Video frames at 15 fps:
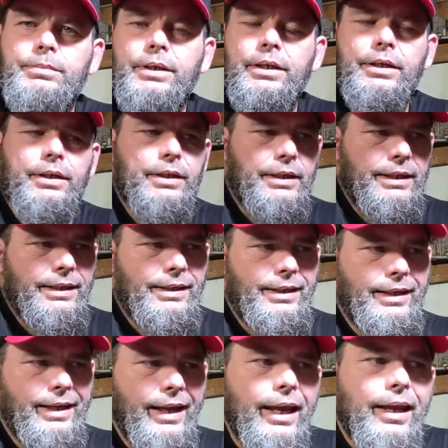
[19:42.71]
but I
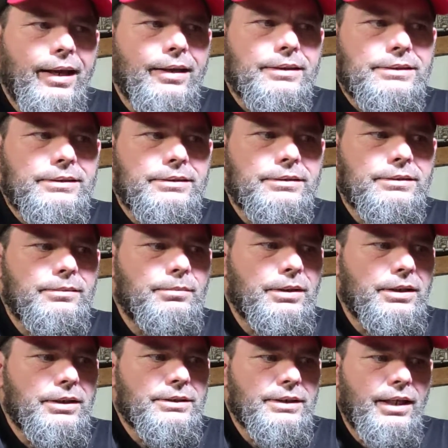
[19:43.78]
can't
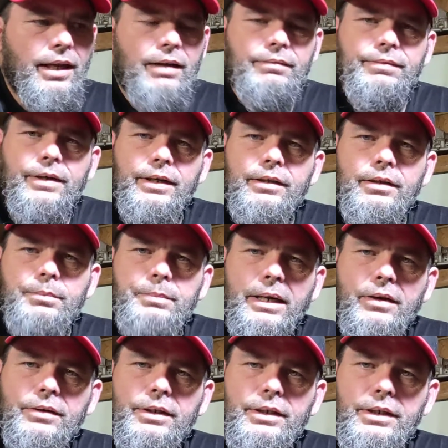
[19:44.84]
because I can't find the
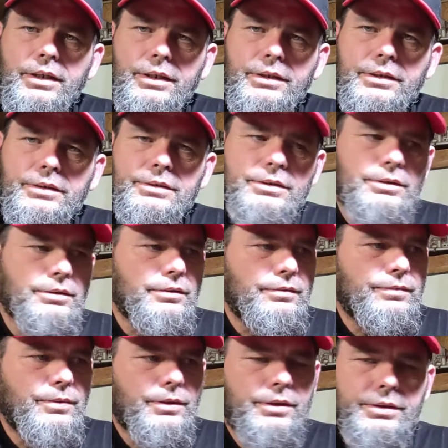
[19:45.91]
mounting ears
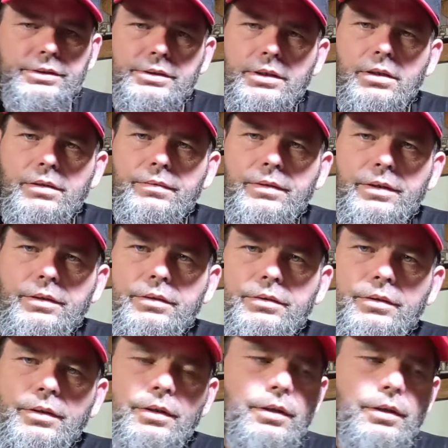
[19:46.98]
for the servo.